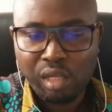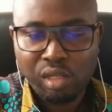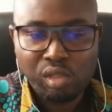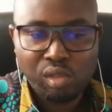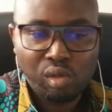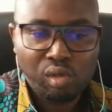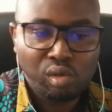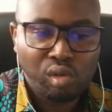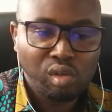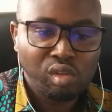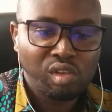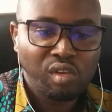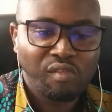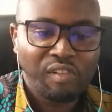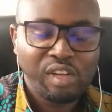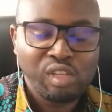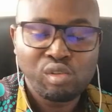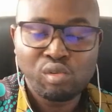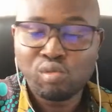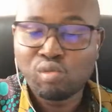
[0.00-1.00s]
So those of
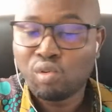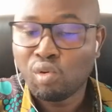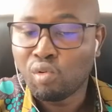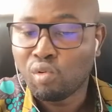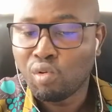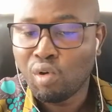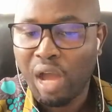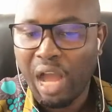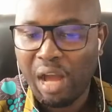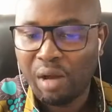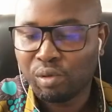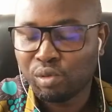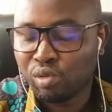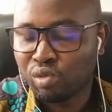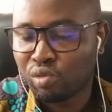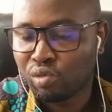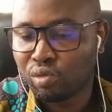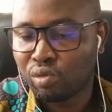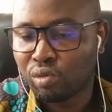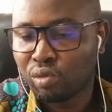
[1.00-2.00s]
us who don't know how
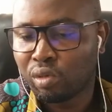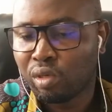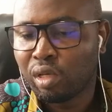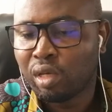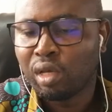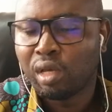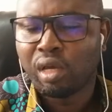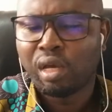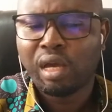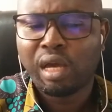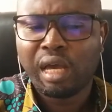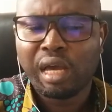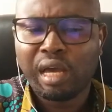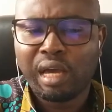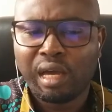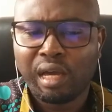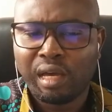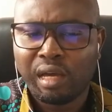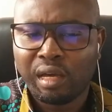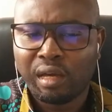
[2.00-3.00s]

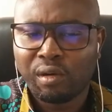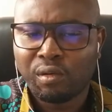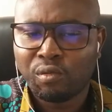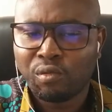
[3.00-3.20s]
to